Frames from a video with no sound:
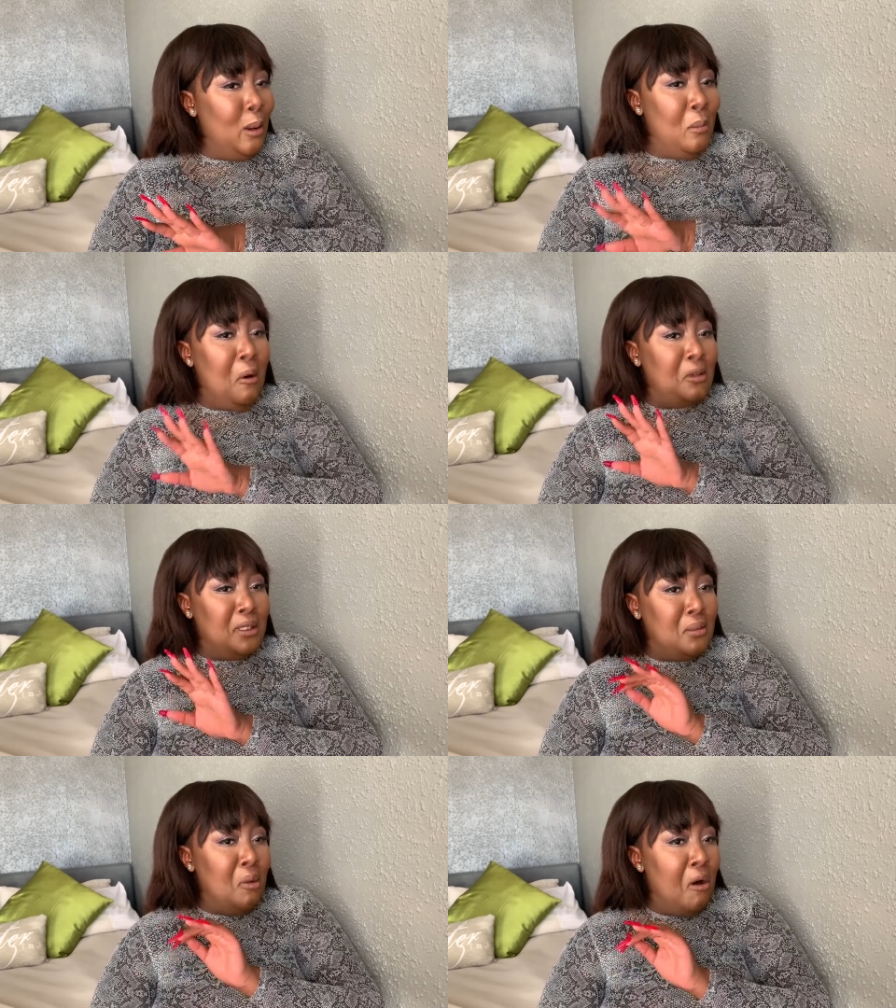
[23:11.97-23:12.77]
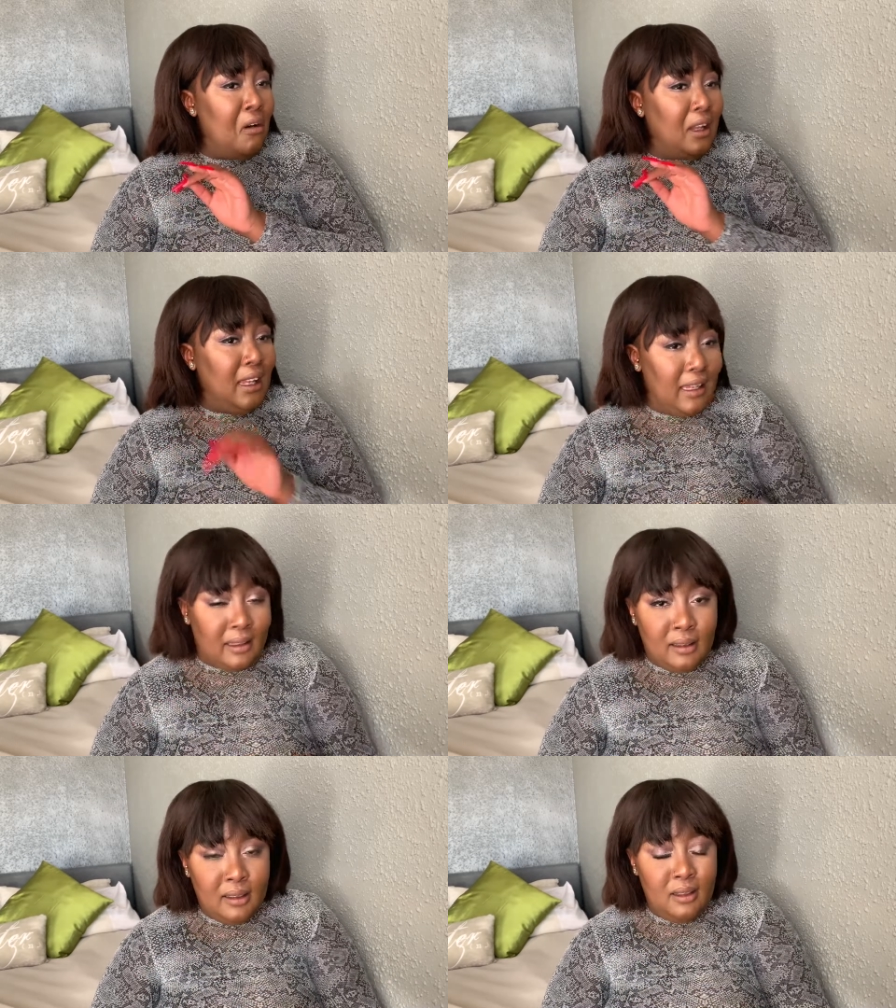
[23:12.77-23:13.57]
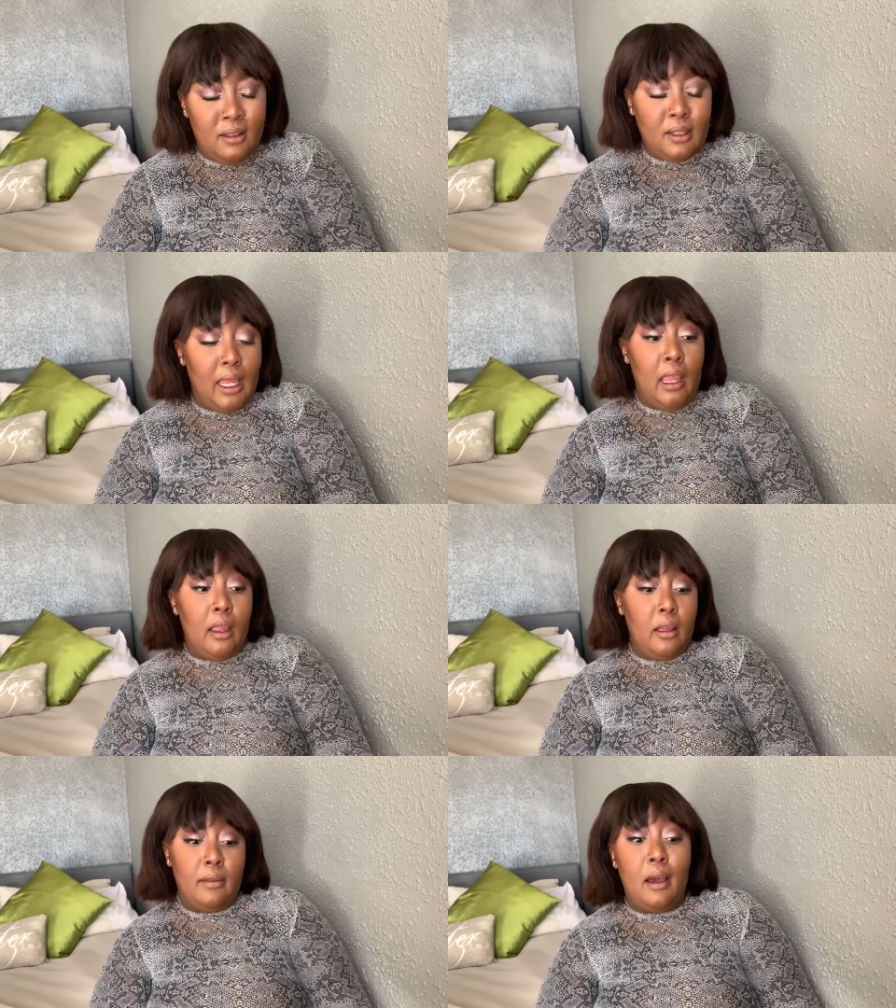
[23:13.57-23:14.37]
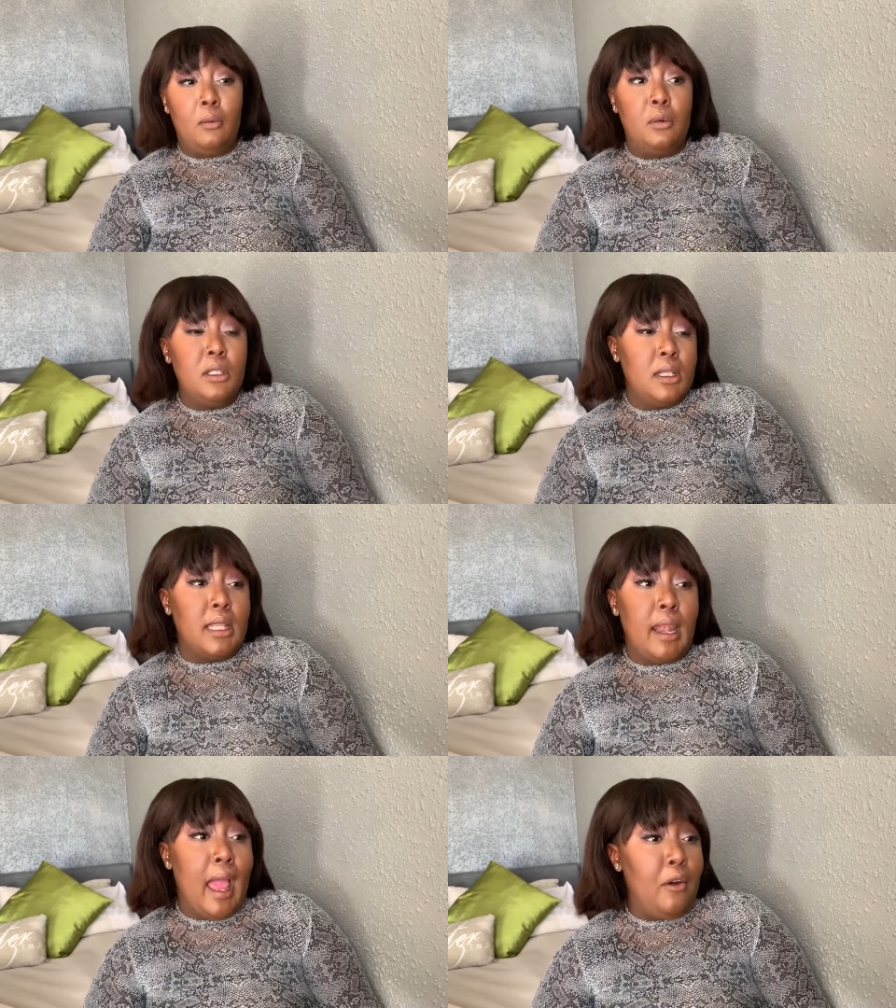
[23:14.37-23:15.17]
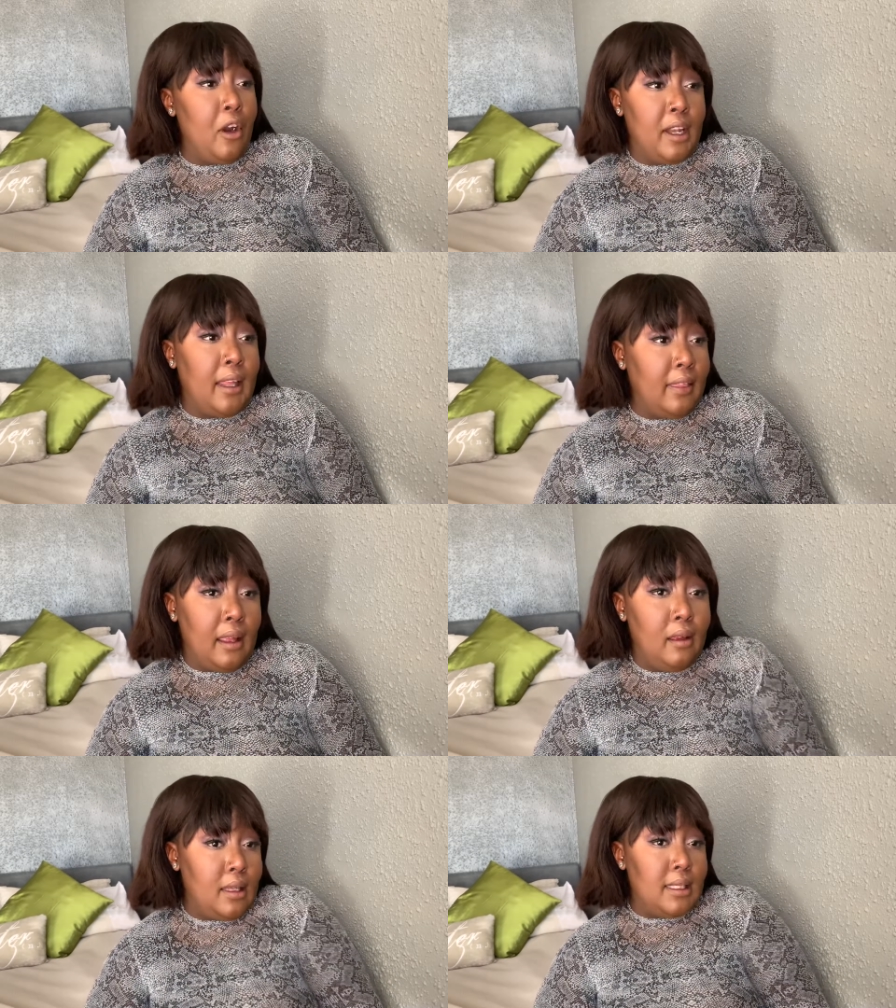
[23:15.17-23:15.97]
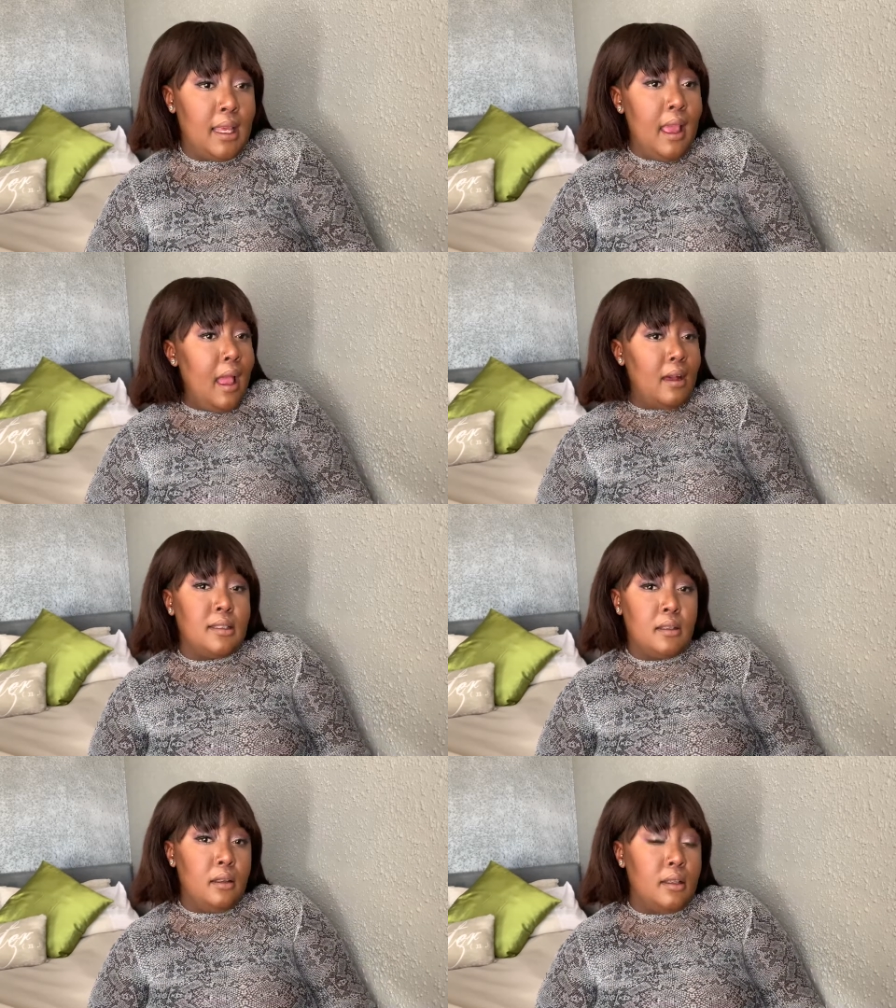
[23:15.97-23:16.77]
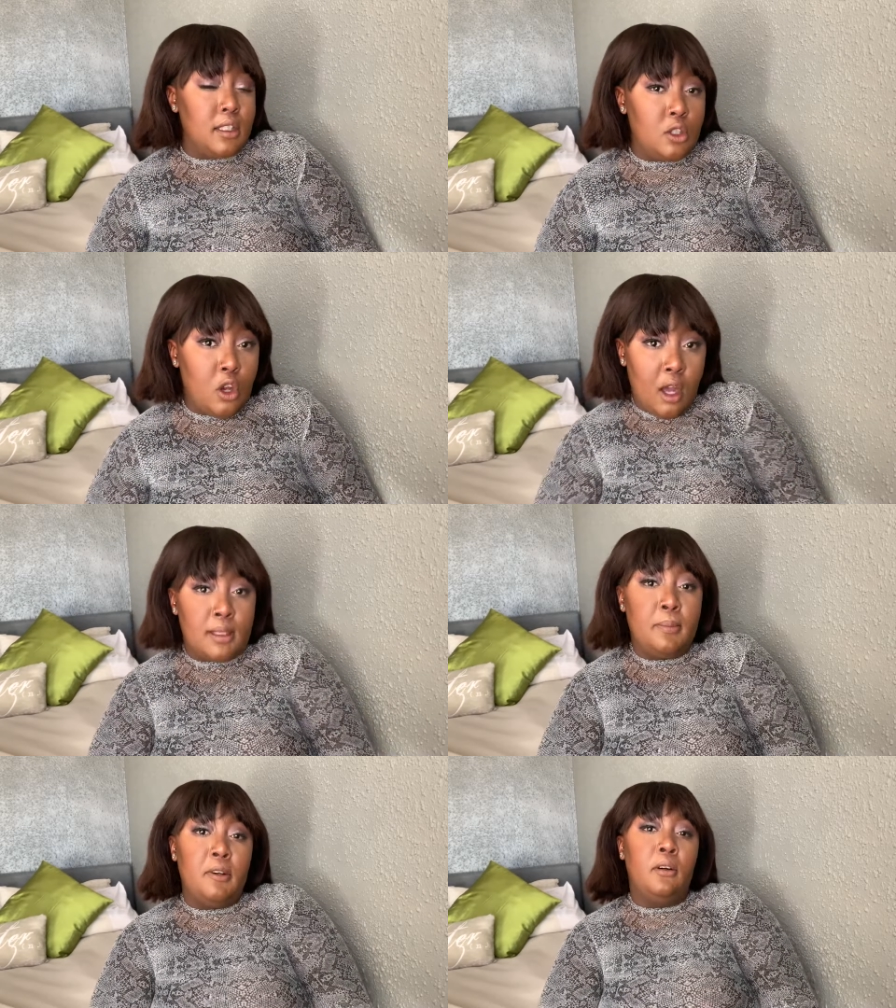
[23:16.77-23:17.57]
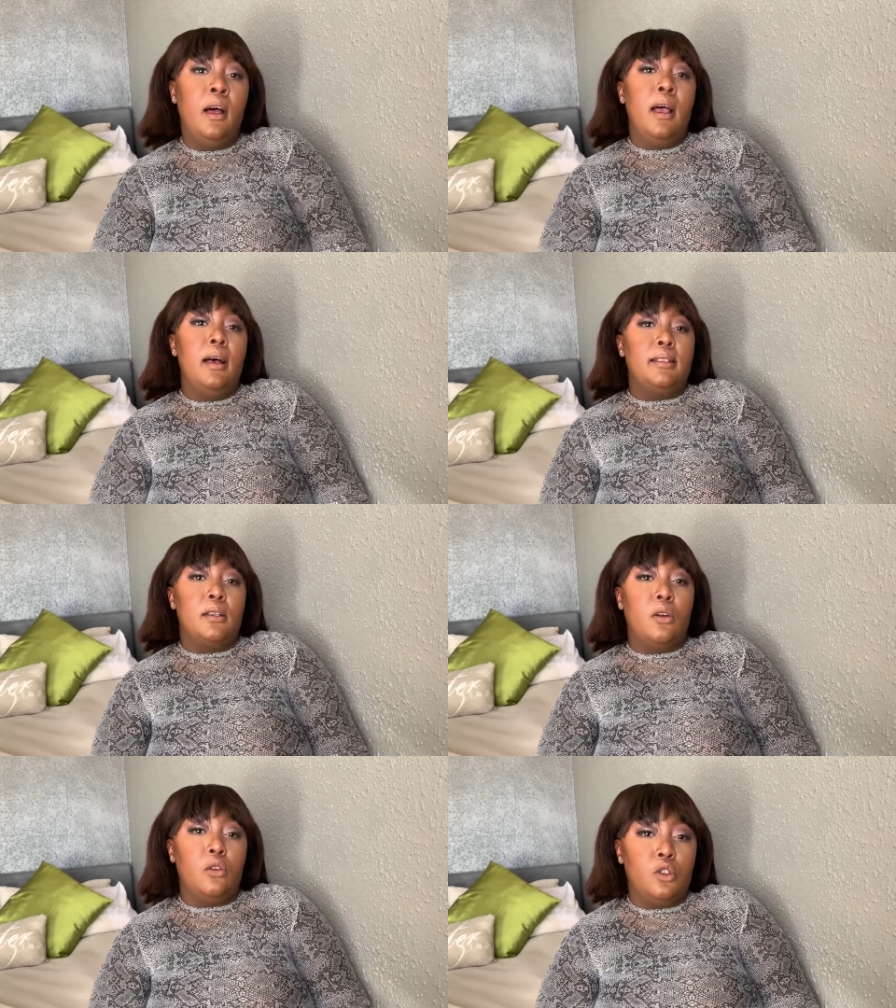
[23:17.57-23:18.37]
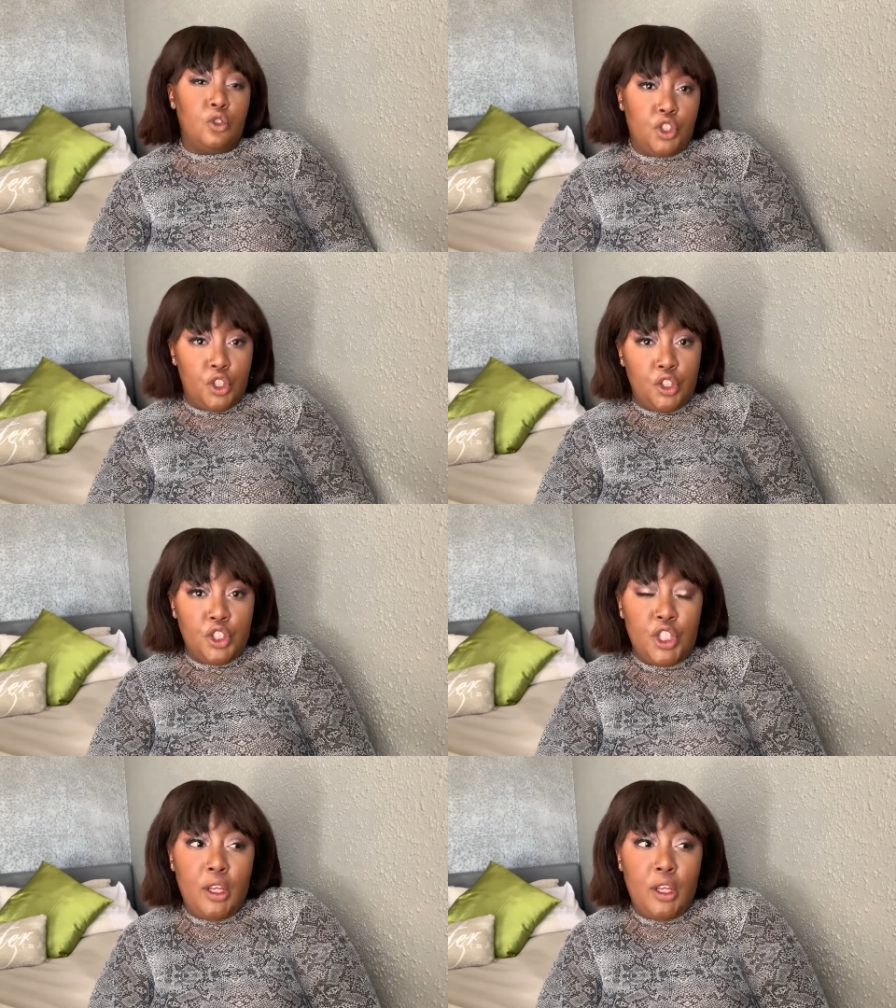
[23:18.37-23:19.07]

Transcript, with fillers: Maudimo or in okay that which is an ironic thing because i still listen to gospel i still go to church